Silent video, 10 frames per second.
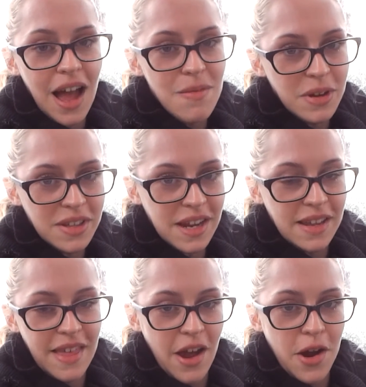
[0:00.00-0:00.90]
We
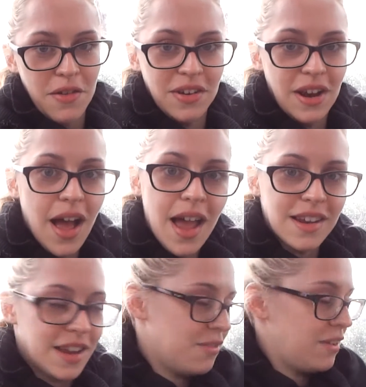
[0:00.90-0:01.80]
stayed there
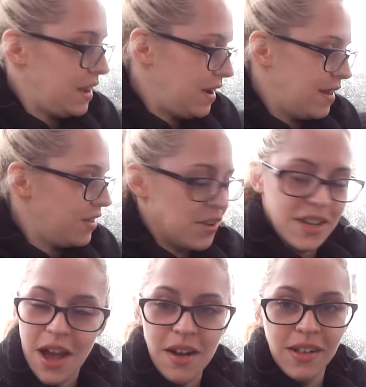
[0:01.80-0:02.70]
overnight at a really nice
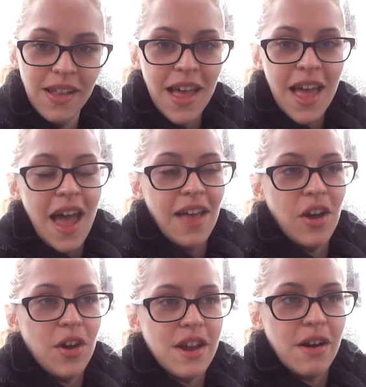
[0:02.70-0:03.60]
hotel, and the
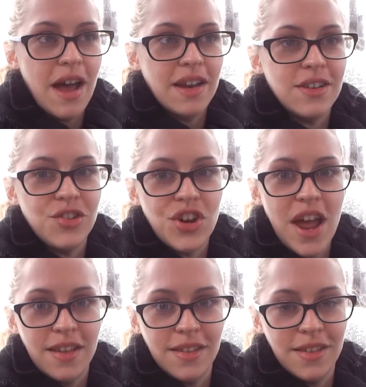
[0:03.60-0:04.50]
hotel had
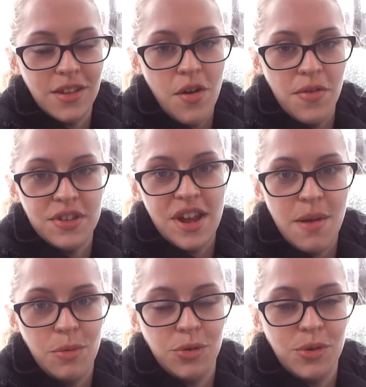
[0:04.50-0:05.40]
chess on the
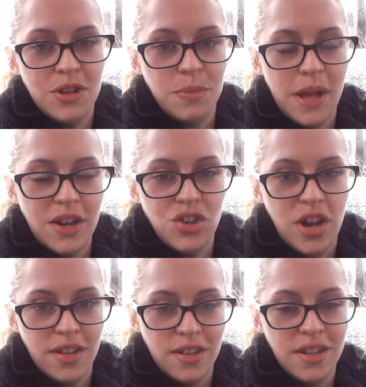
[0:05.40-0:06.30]
table, so we just played
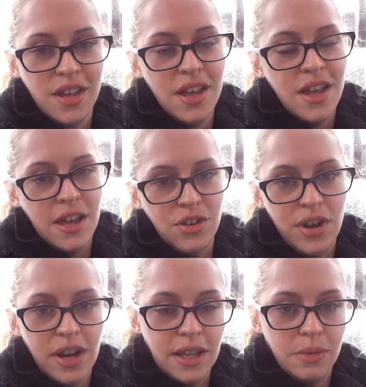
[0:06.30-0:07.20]
chess and
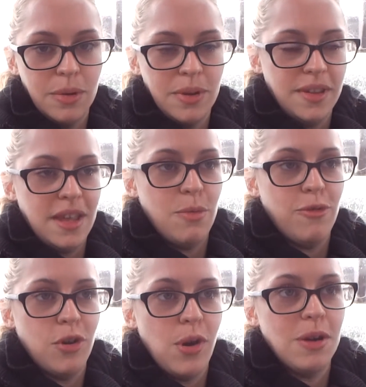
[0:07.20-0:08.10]
drank a little bit of whiskey
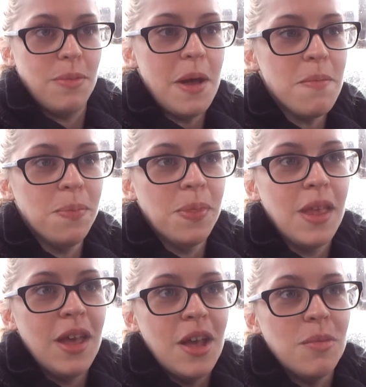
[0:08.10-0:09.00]
before going to bed.
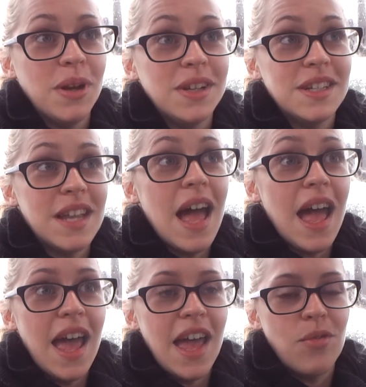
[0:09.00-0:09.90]
But
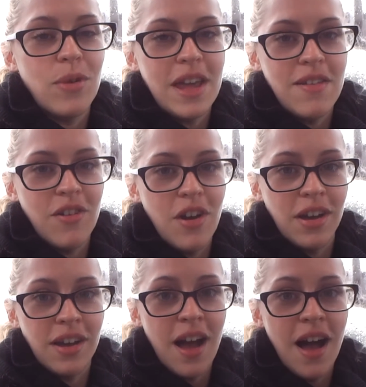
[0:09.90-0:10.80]
today we've got a
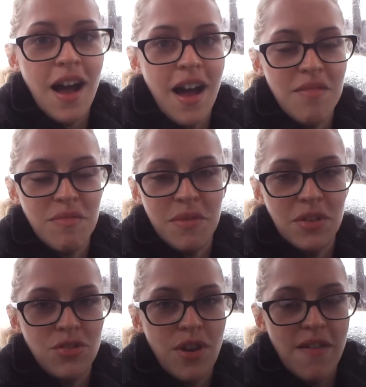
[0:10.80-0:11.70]
car and we've
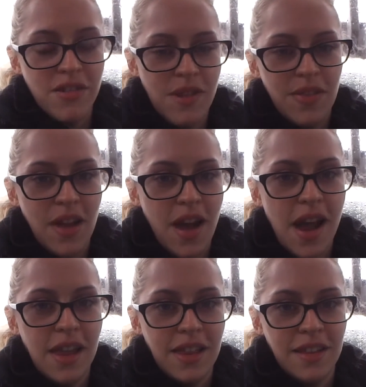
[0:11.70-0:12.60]
been driving around the
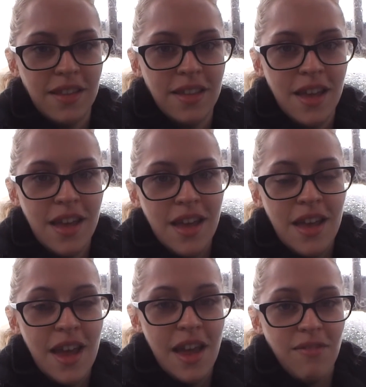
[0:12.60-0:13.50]
Highlands,
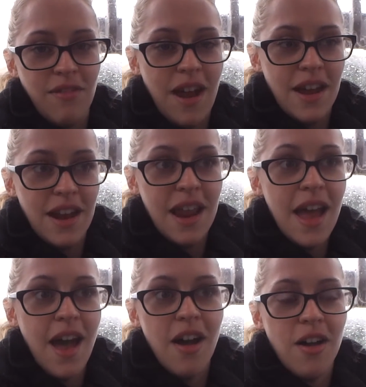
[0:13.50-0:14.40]
and right
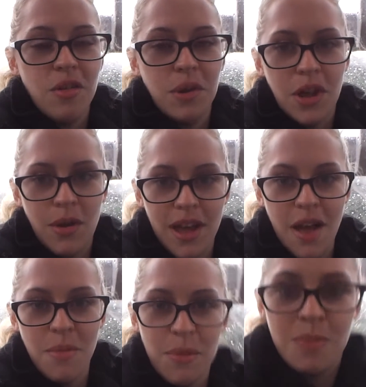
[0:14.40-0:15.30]
now we're going
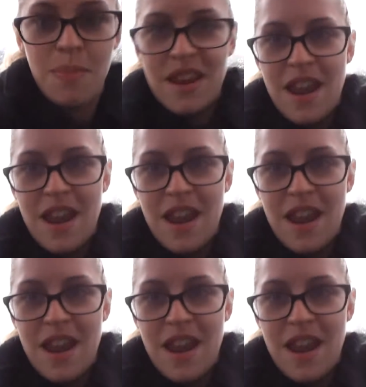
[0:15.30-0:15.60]
up Ben